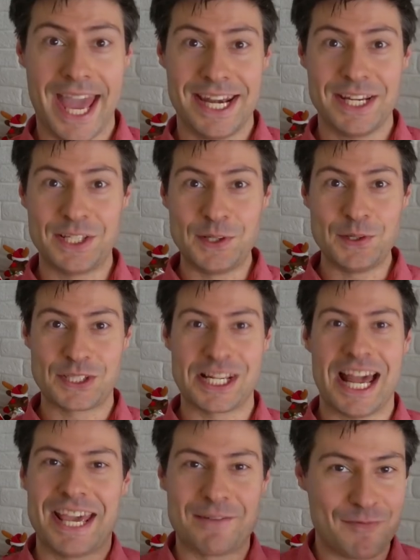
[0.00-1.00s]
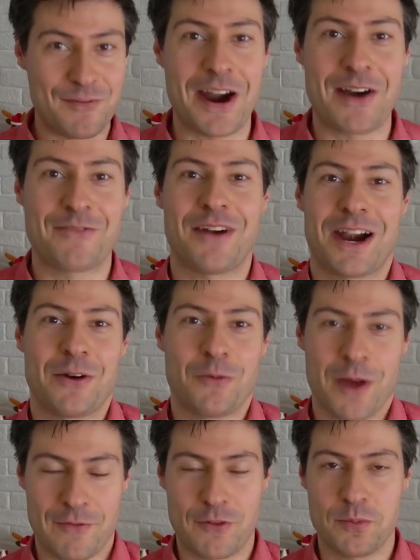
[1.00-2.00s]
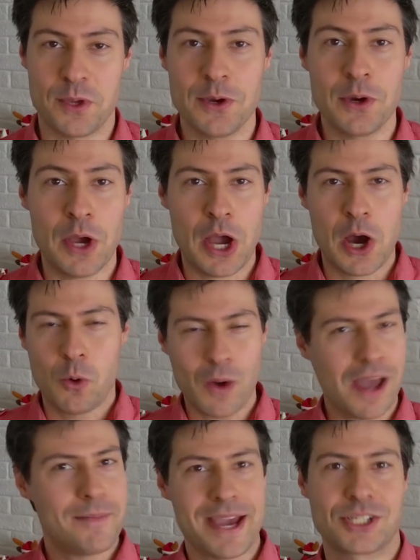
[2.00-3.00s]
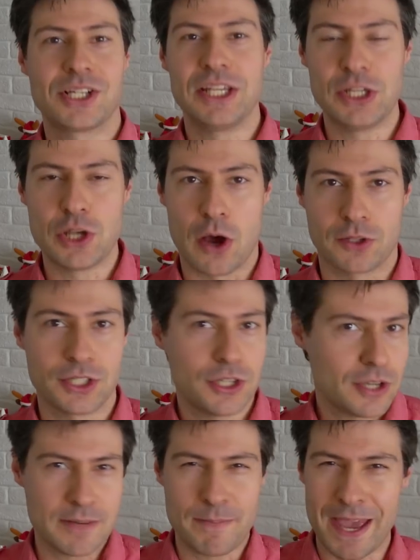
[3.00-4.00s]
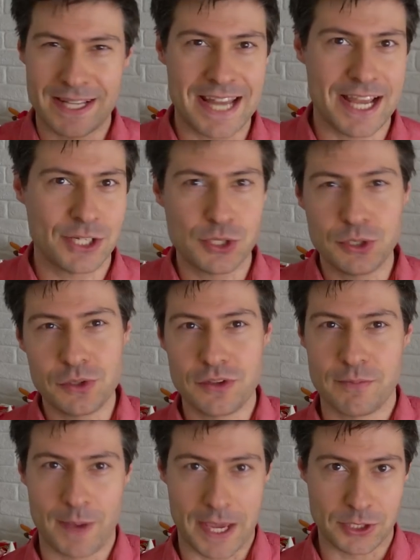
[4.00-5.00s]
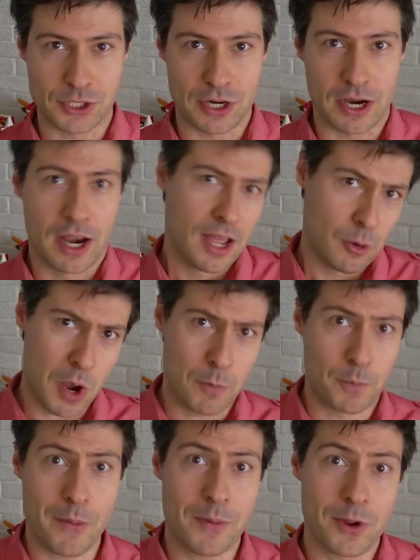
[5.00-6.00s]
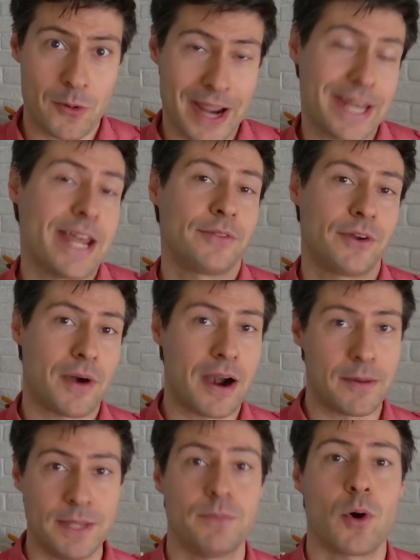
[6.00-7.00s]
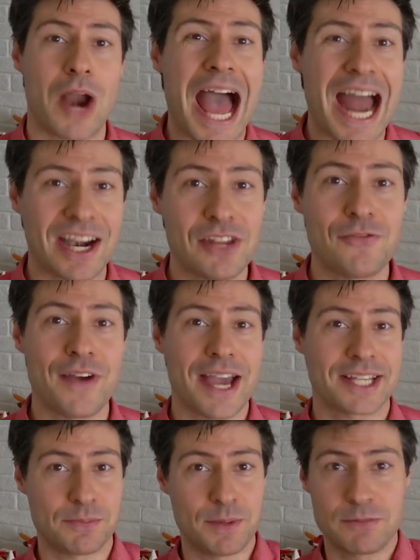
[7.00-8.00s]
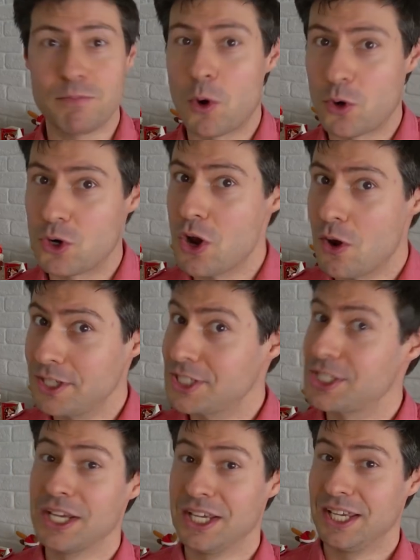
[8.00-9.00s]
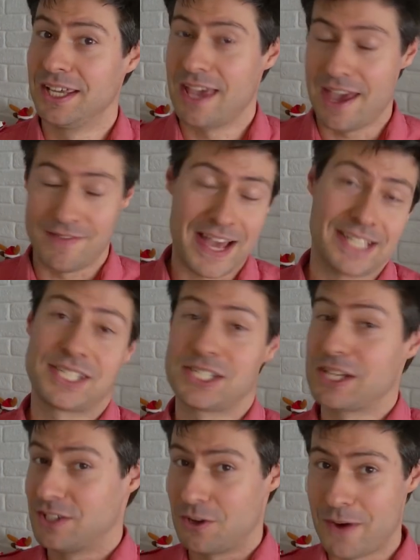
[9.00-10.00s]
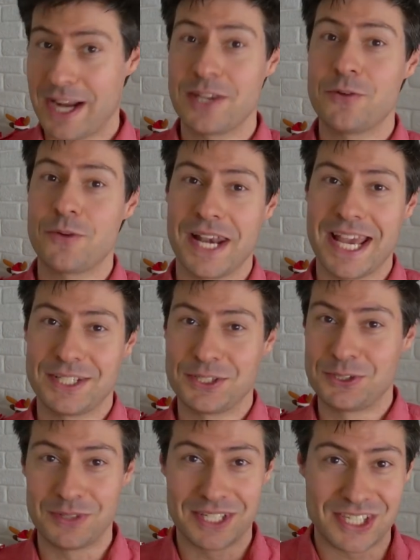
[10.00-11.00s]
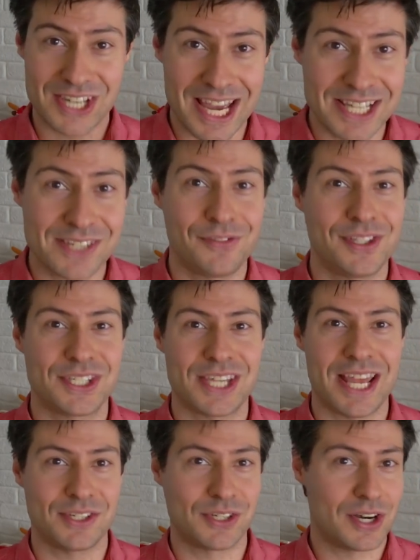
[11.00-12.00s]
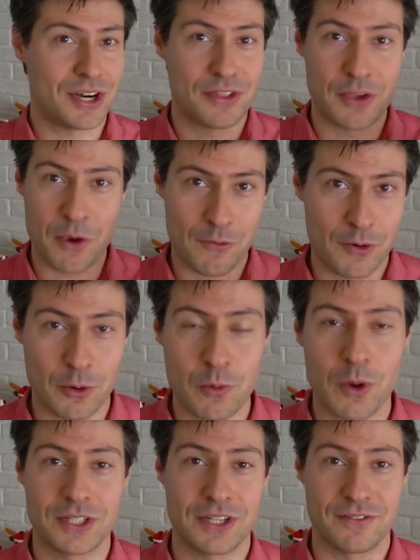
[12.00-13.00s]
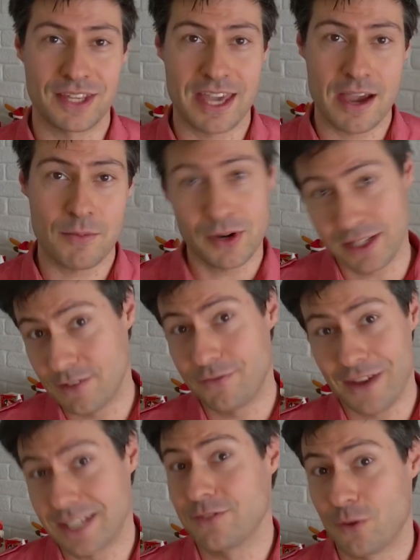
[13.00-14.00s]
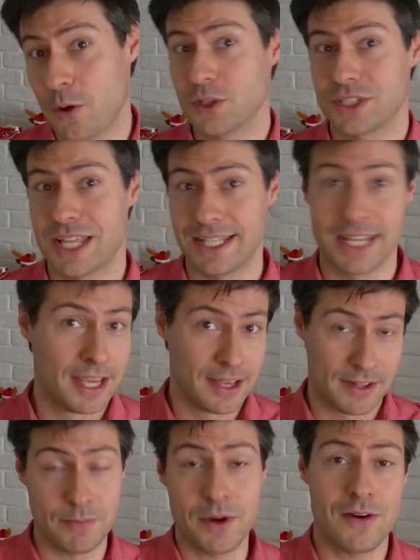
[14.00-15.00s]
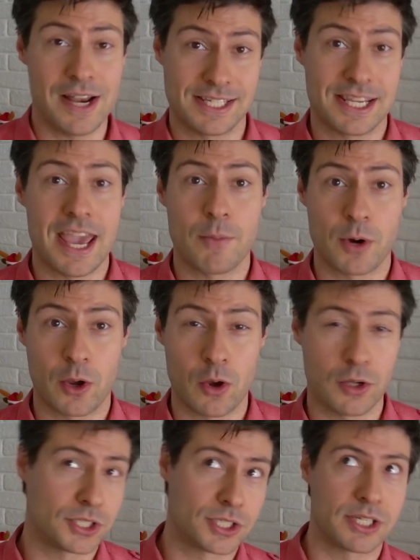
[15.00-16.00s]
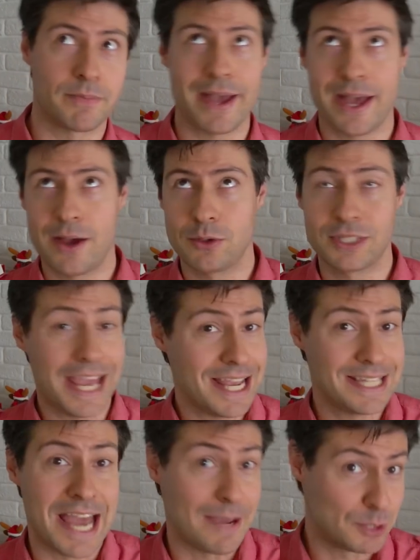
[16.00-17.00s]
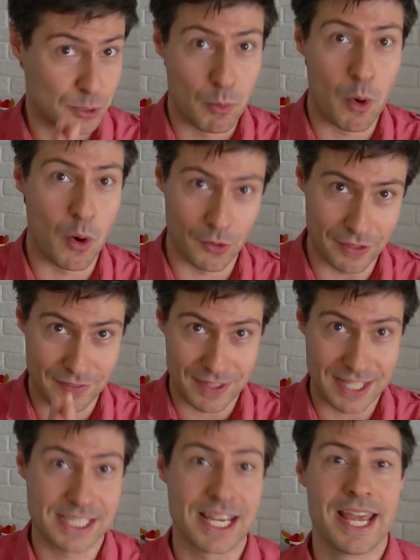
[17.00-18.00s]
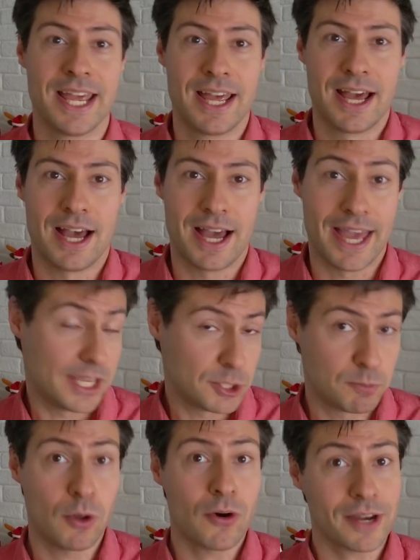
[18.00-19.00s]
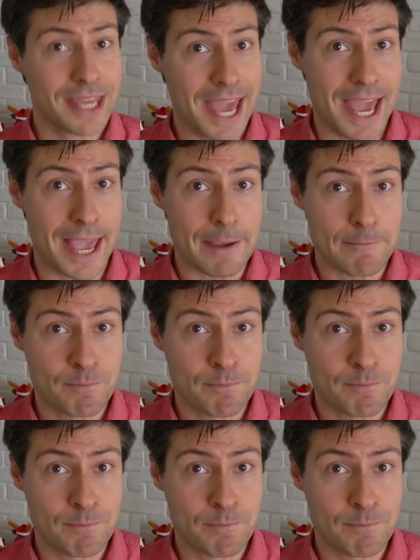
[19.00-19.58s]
and it looks like I'm far away from you, while I'm actually not, and you can pay attention to the picture. Well, probably right now there are a bit more artifacts, a bit more noise, and that's directly related to the size of the sensor, the overall quality of the camera, and the fact, of course, that the mirrorless camera costs about 8 times more than this Explorer K.